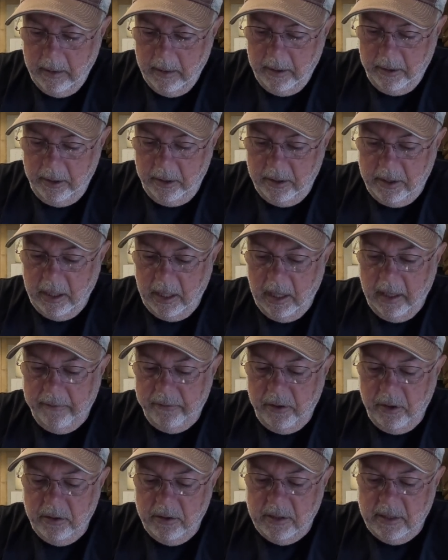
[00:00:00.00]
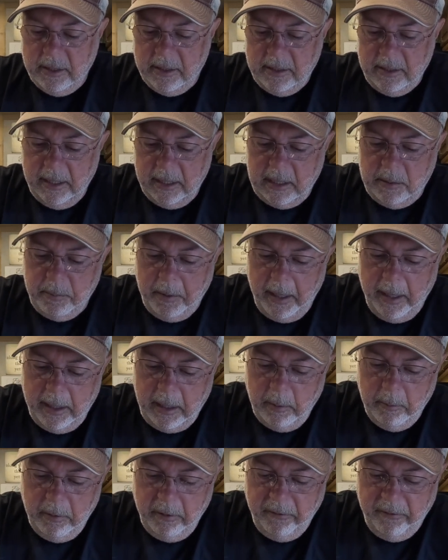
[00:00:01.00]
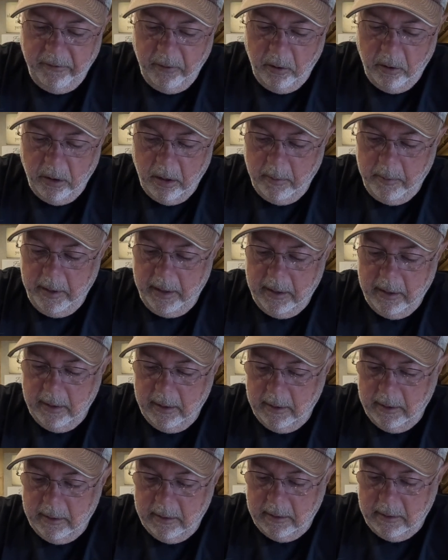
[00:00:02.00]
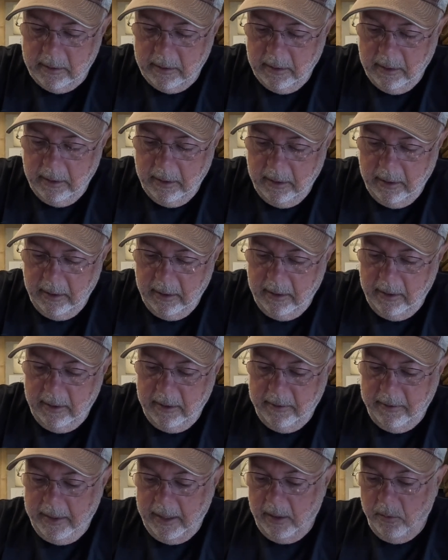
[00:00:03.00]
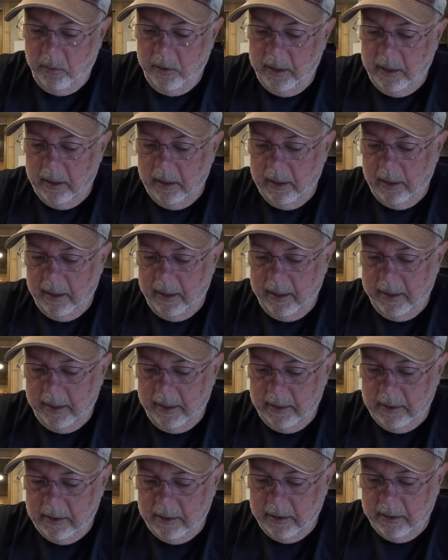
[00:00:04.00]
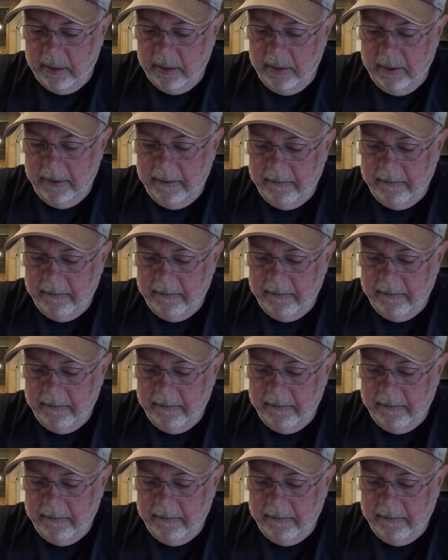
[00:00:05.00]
You can tell I've used the 6 pocket before because that went a lot easier.